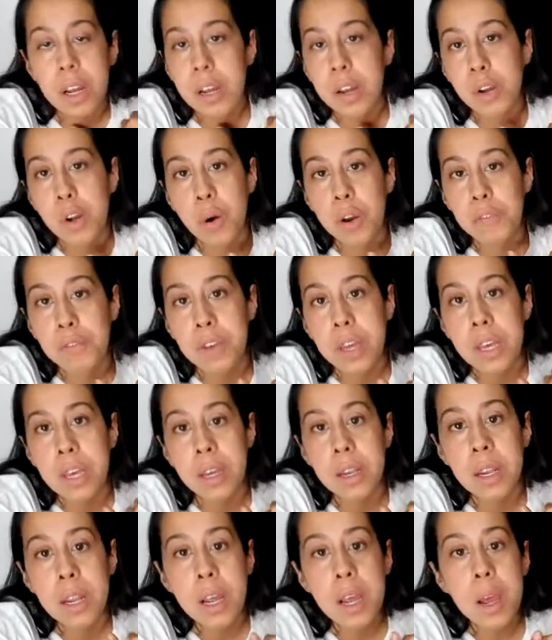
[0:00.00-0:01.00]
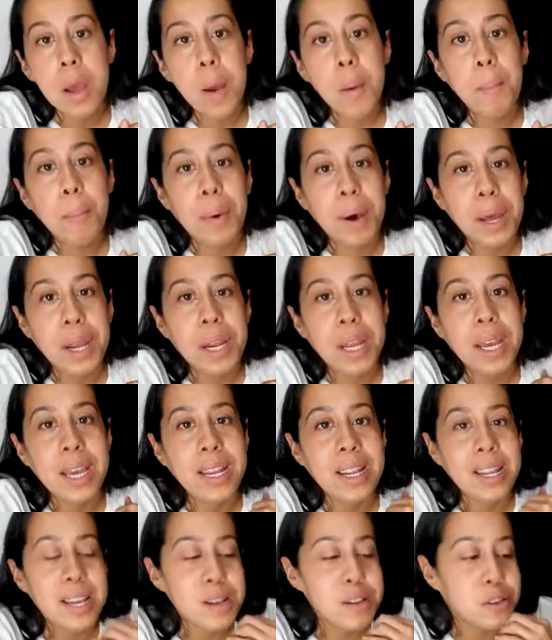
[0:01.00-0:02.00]
going vegan, but
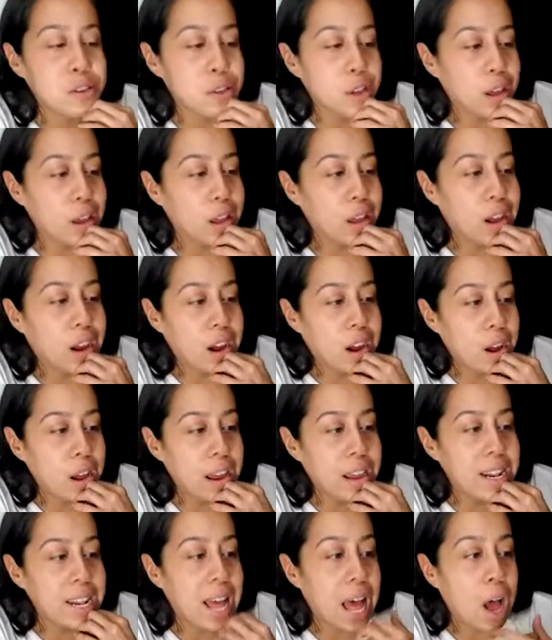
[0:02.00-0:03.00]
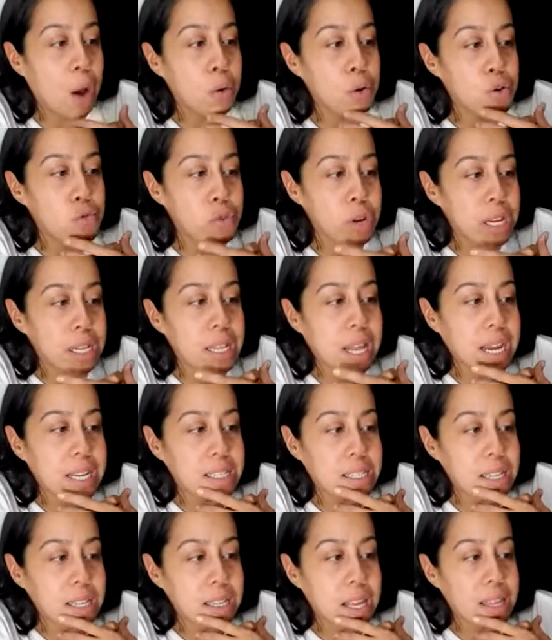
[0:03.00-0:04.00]
and now I'm
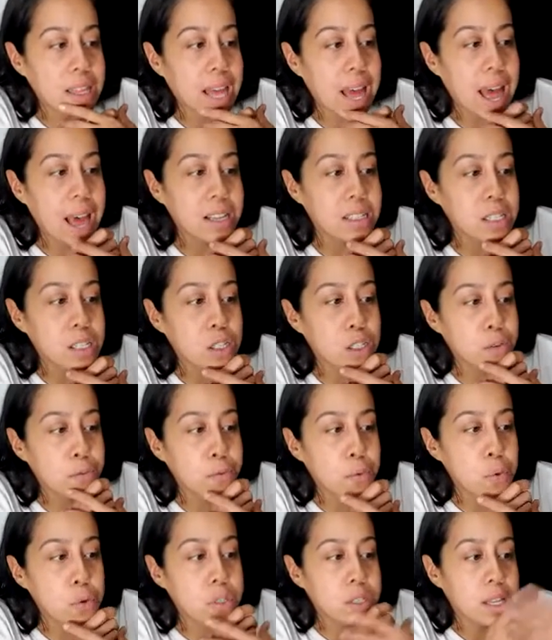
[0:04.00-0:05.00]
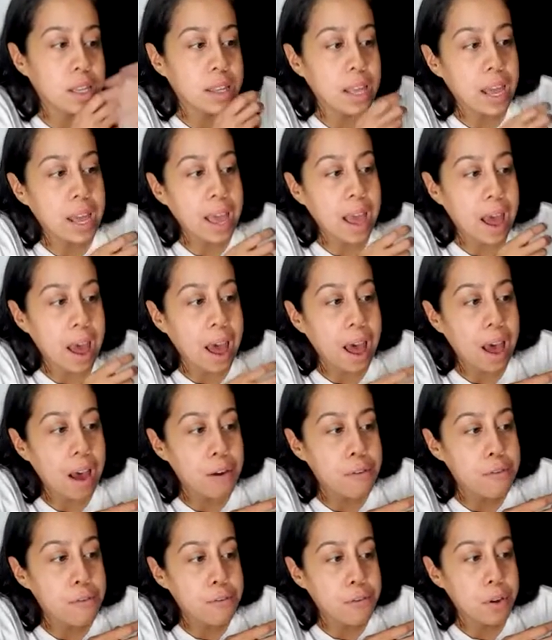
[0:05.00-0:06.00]
realizing that the access to foods that they have